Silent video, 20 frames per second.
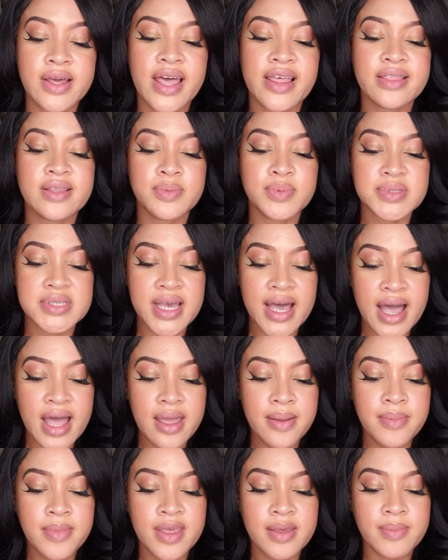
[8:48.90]
at the
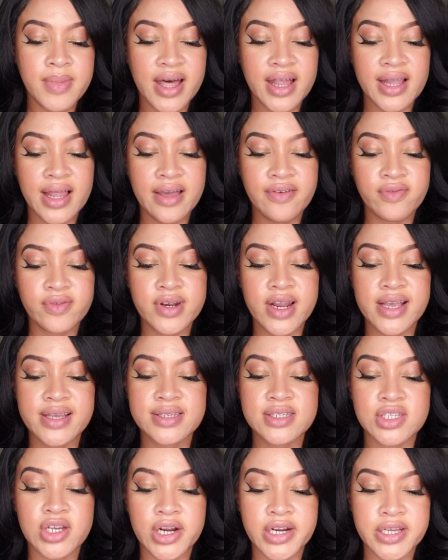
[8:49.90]
time in my life when I
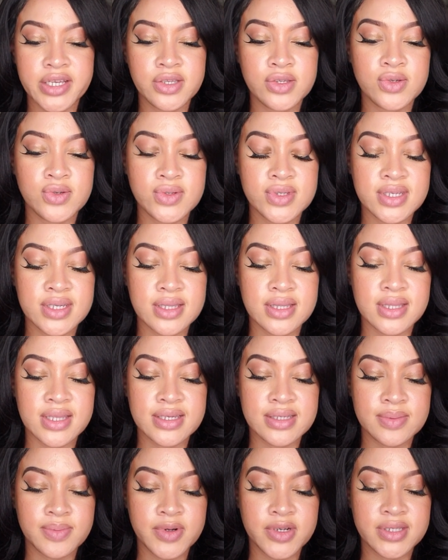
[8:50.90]
started using
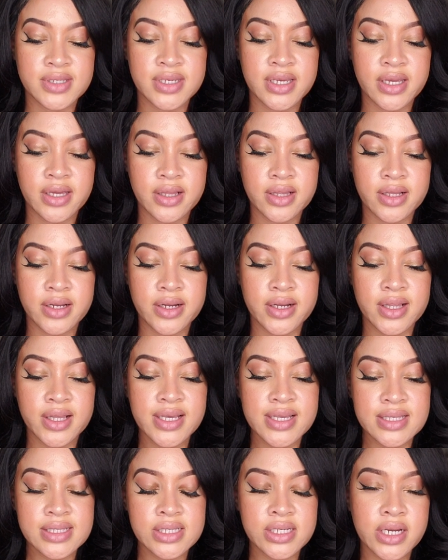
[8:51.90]
this particular
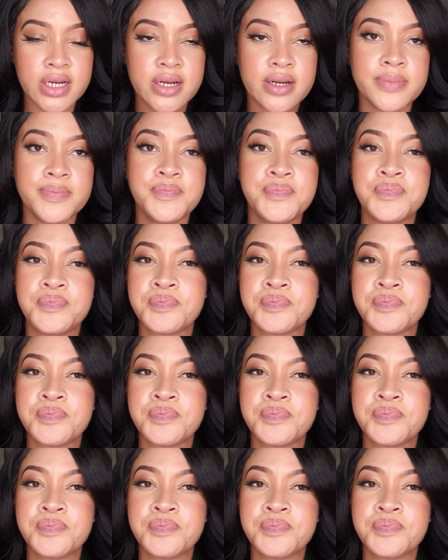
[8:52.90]
cleanser,